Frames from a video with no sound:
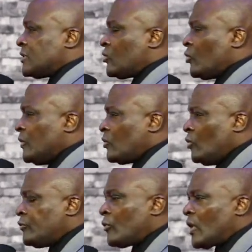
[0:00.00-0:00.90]
it will be good
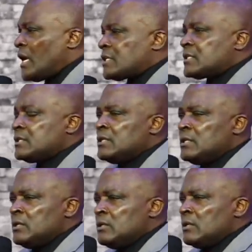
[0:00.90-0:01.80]
for us
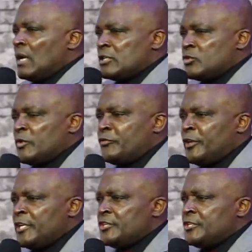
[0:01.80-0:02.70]
as we
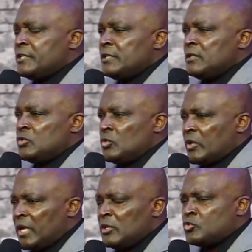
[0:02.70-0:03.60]
finish to
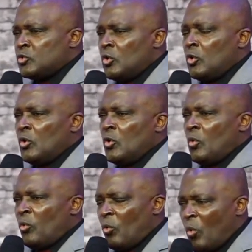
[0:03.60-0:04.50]
get to know
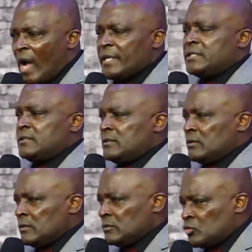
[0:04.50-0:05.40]
what
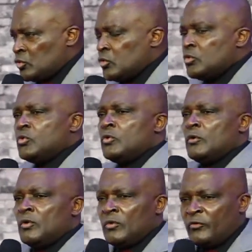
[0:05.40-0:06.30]
do
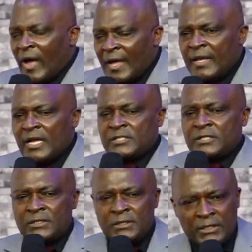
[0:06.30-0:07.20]
fathers
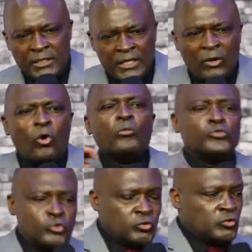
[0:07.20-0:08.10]
in the home do.